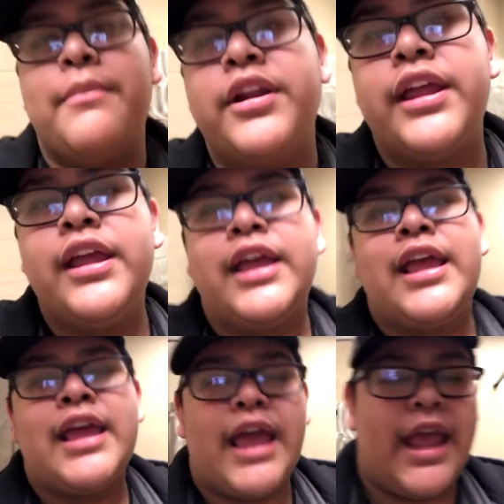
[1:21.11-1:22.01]
money.
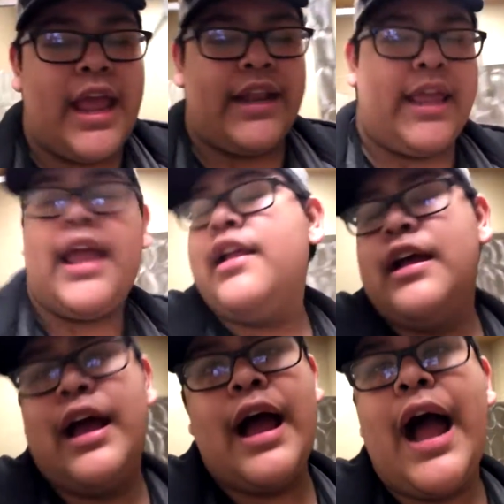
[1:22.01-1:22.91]
And
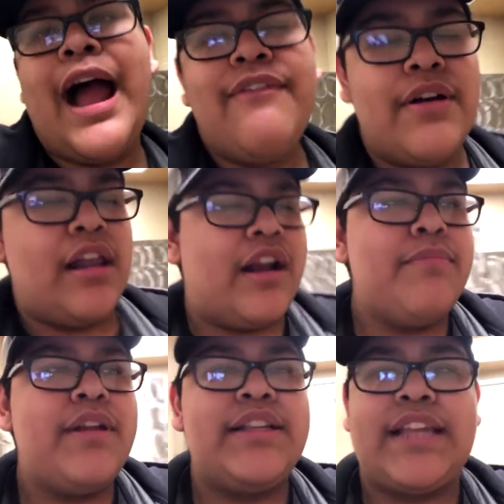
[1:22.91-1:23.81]
yeah, I have a lot
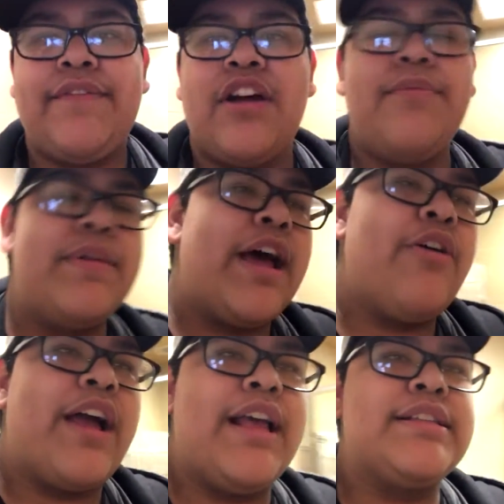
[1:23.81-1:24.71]
of money saved up
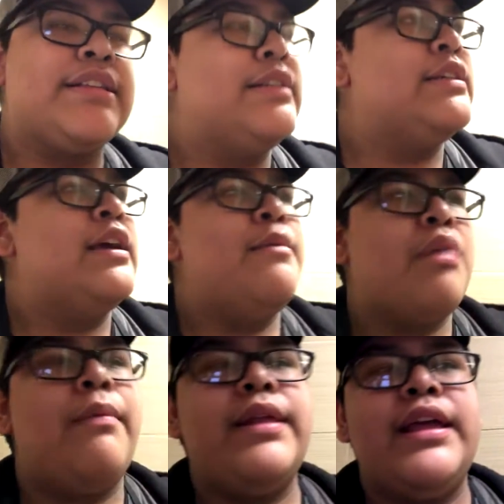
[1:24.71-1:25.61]
now, guys.
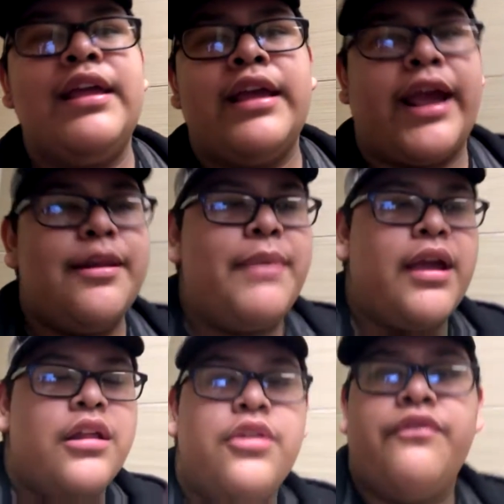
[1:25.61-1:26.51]
Probably gonna
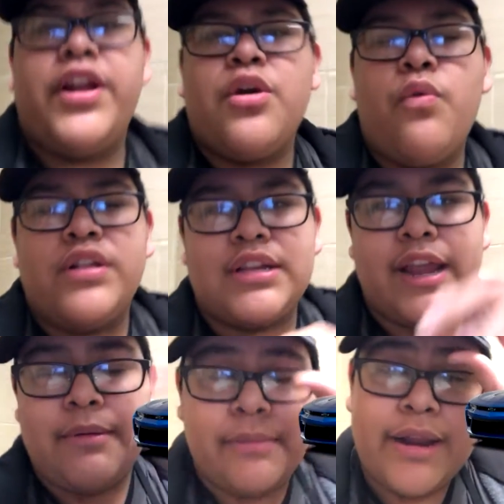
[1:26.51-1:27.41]
make another video once I
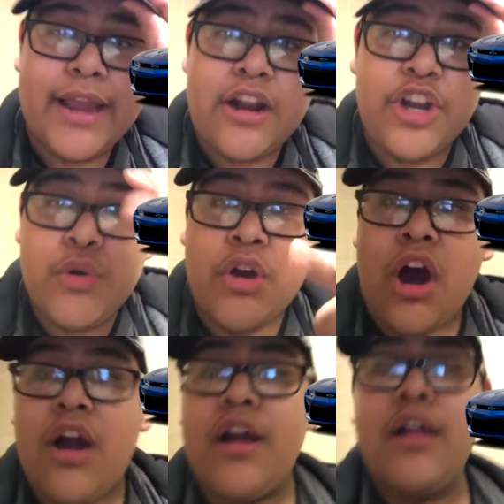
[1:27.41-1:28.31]
get, I'm gonna get a new
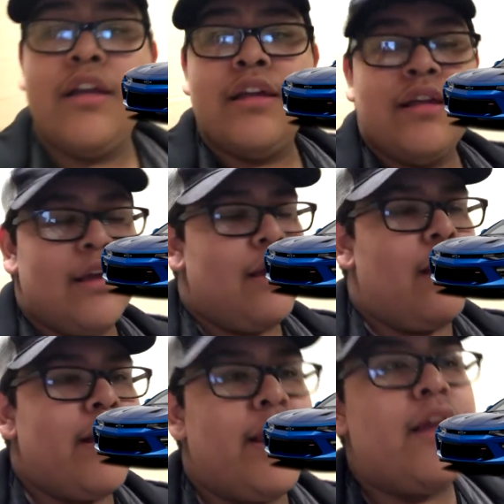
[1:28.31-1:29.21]
car.
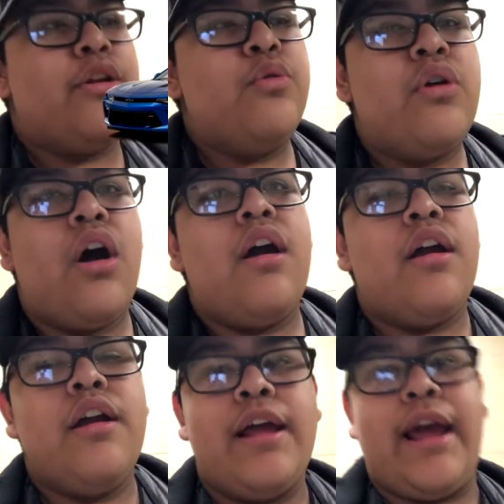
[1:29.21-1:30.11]
I'm gonna get a new car
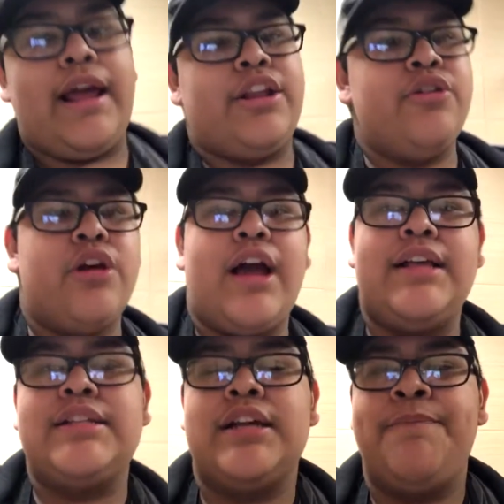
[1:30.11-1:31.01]
and you know
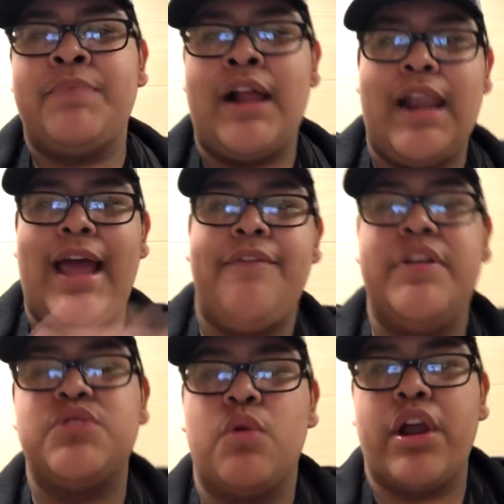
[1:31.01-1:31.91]
guys, life
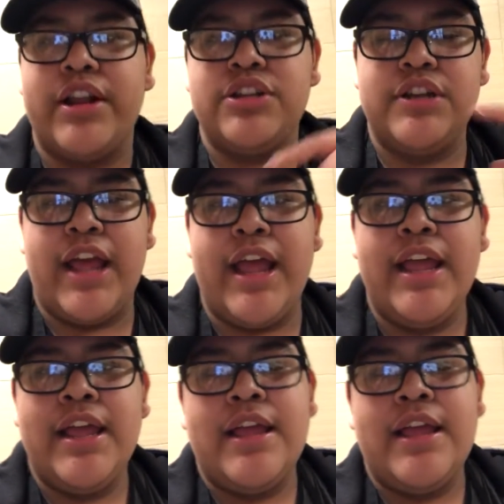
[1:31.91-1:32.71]
is working today.